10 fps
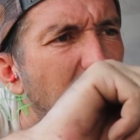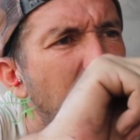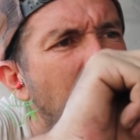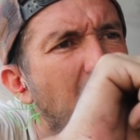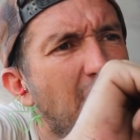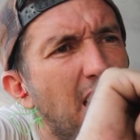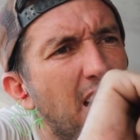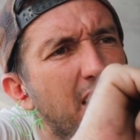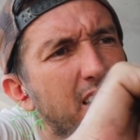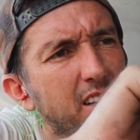
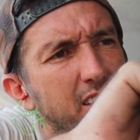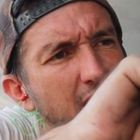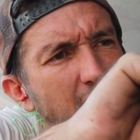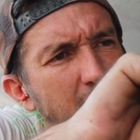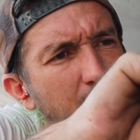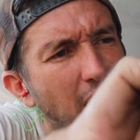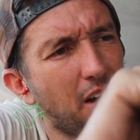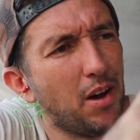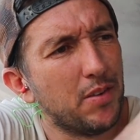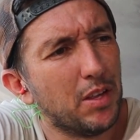There's
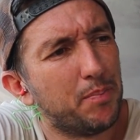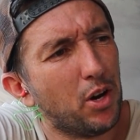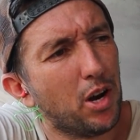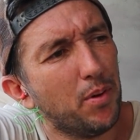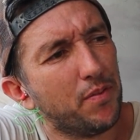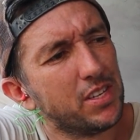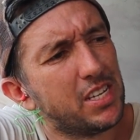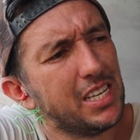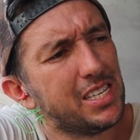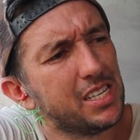anti-foul over the bottom of the
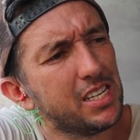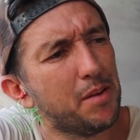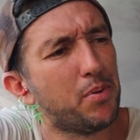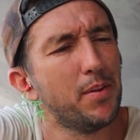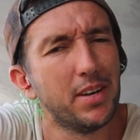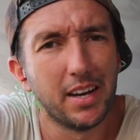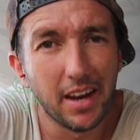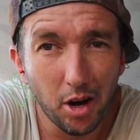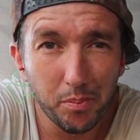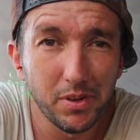sensor, so that probably didn't
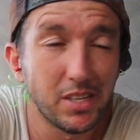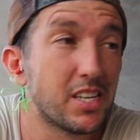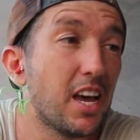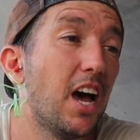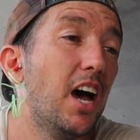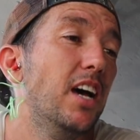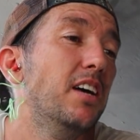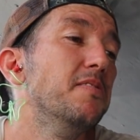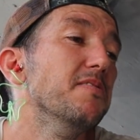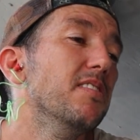help its
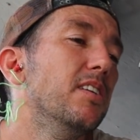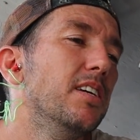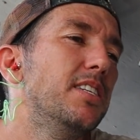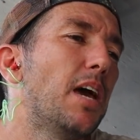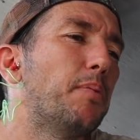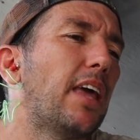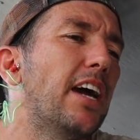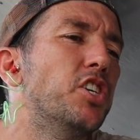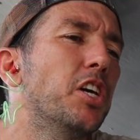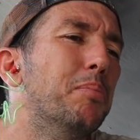depth
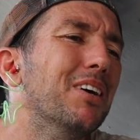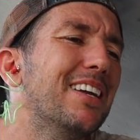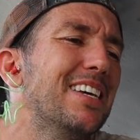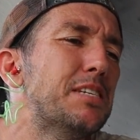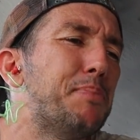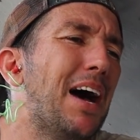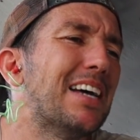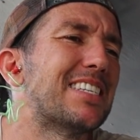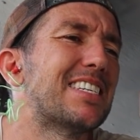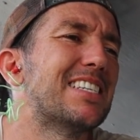gauging abilities,
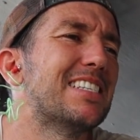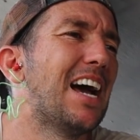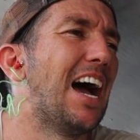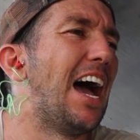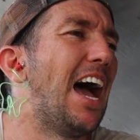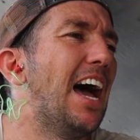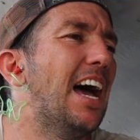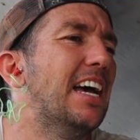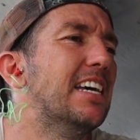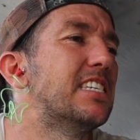but
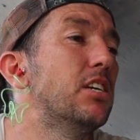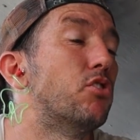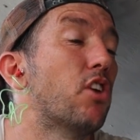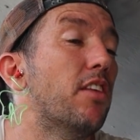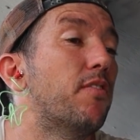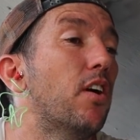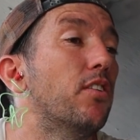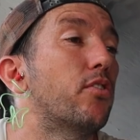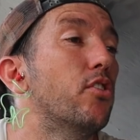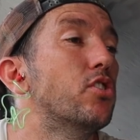it still
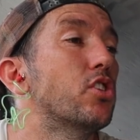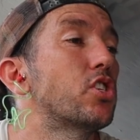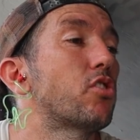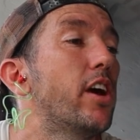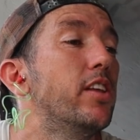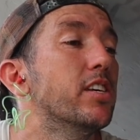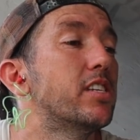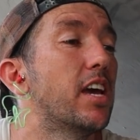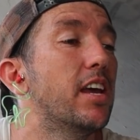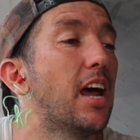transferred through to the screen that
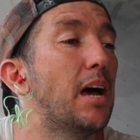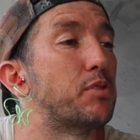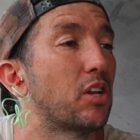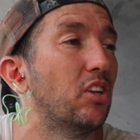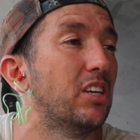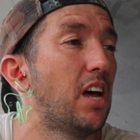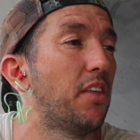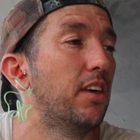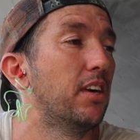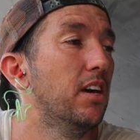said absolutely
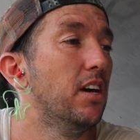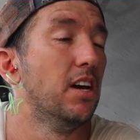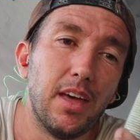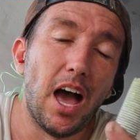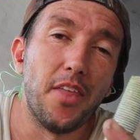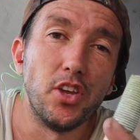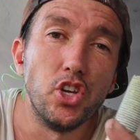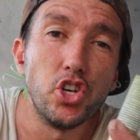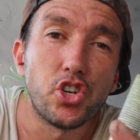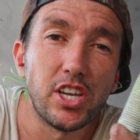nothing. The
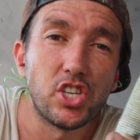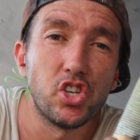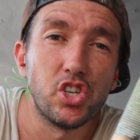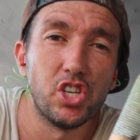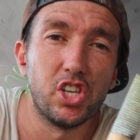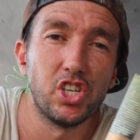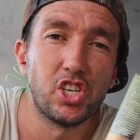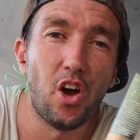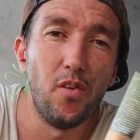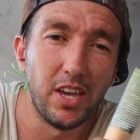new transducer that
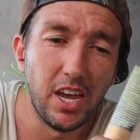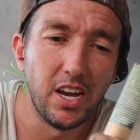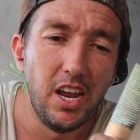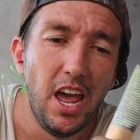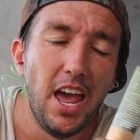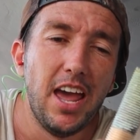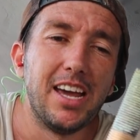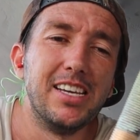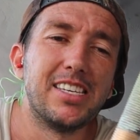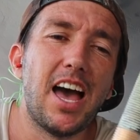is going in
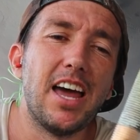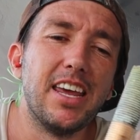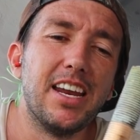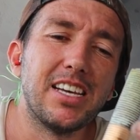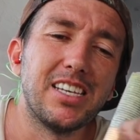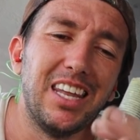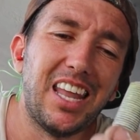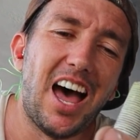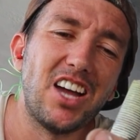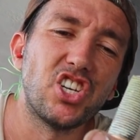is that it has a
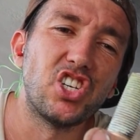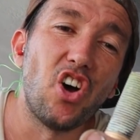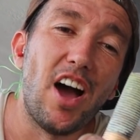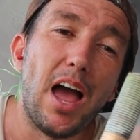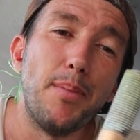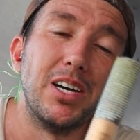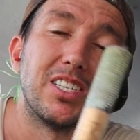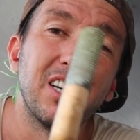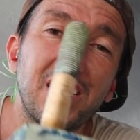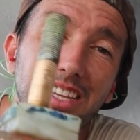larger
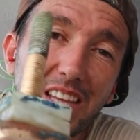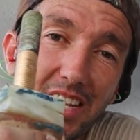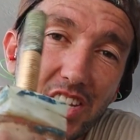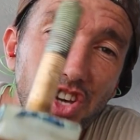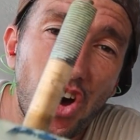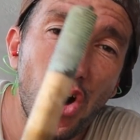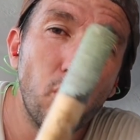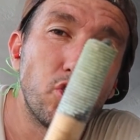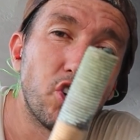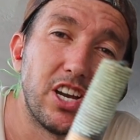diameter than this
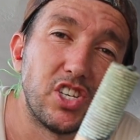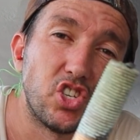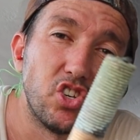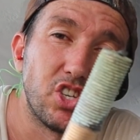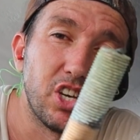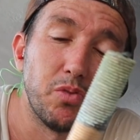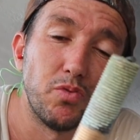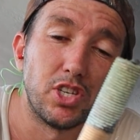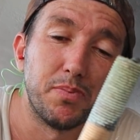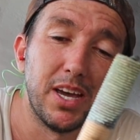old transducer,
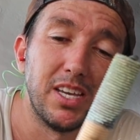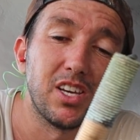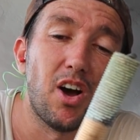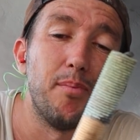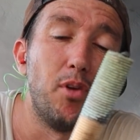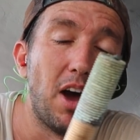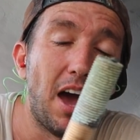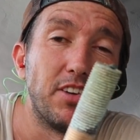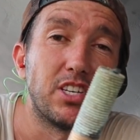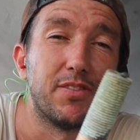which means I'm not
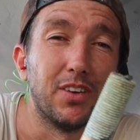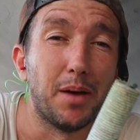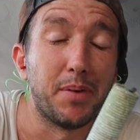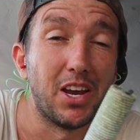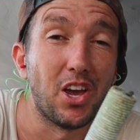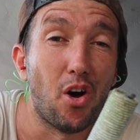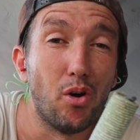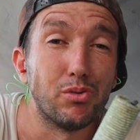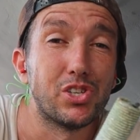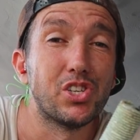having to fill up any
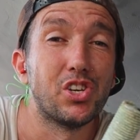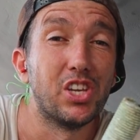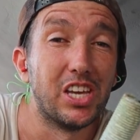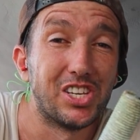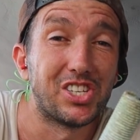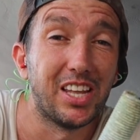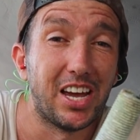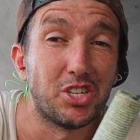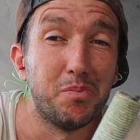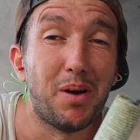holes, so the
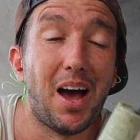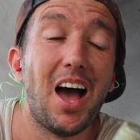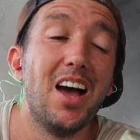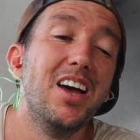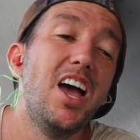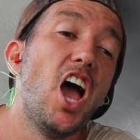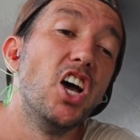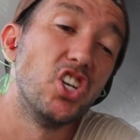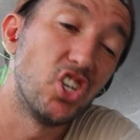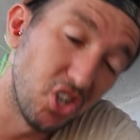installation part
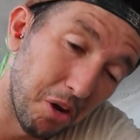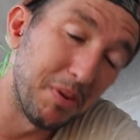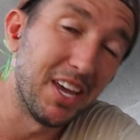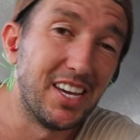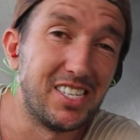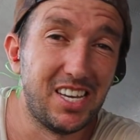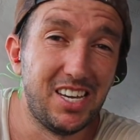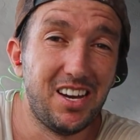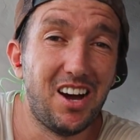should be easy.